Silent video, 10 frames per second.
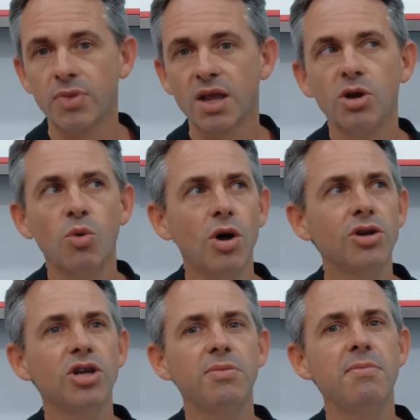But I want
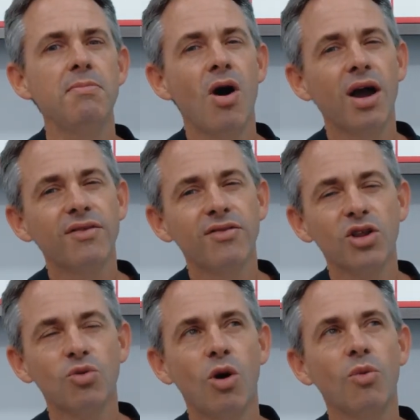you to be mindful
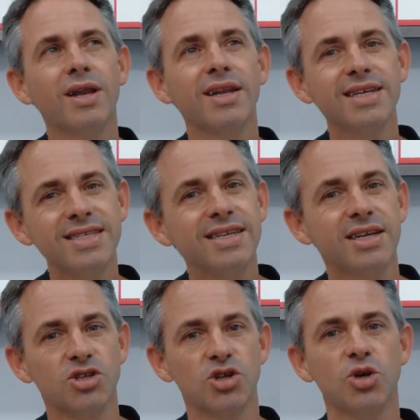of what we're
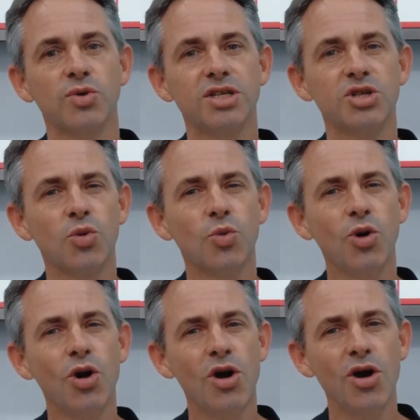listening to is the
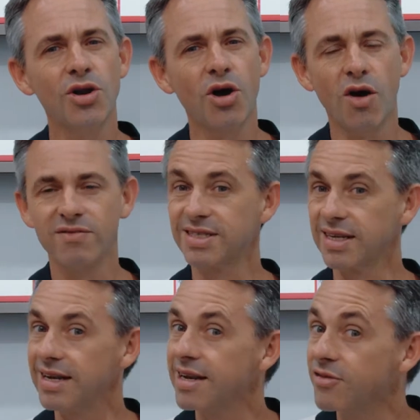word of
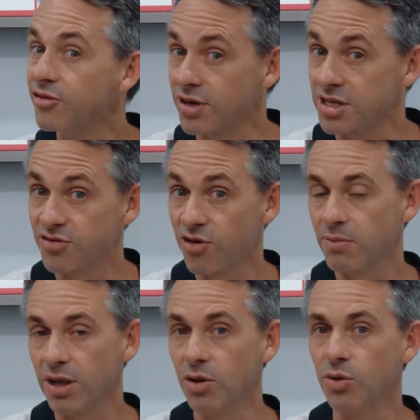deliverance
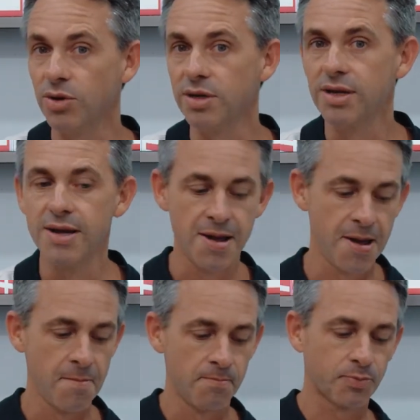from the Lord.
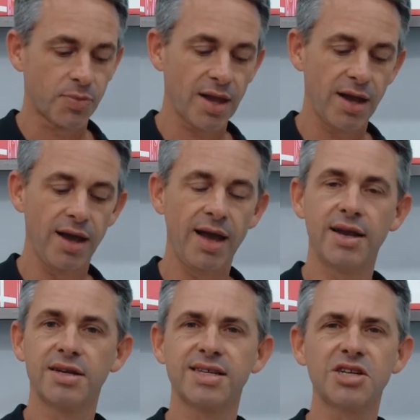
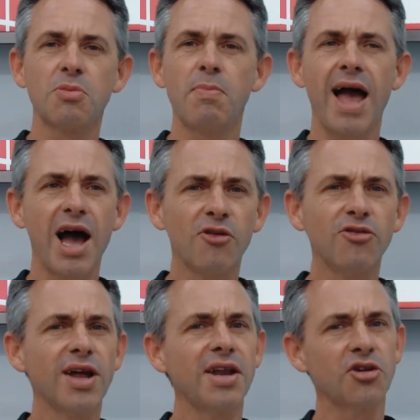And such a
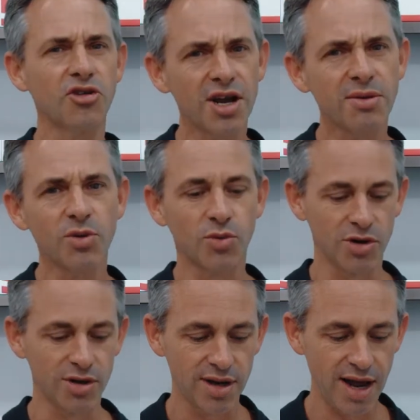powerful and incredible
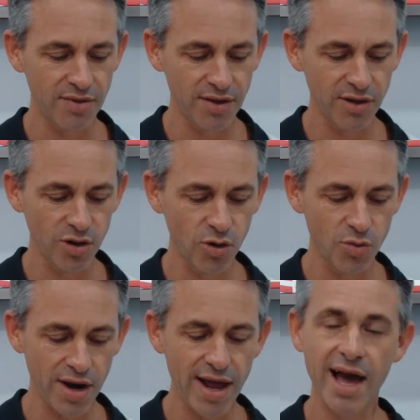word. And then the Lord
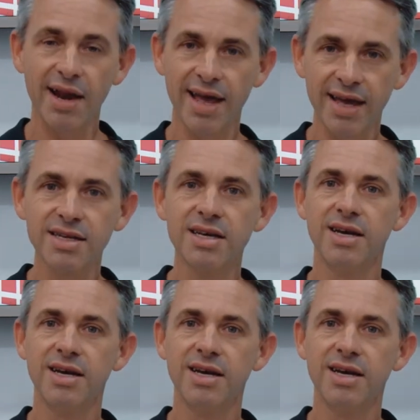went out and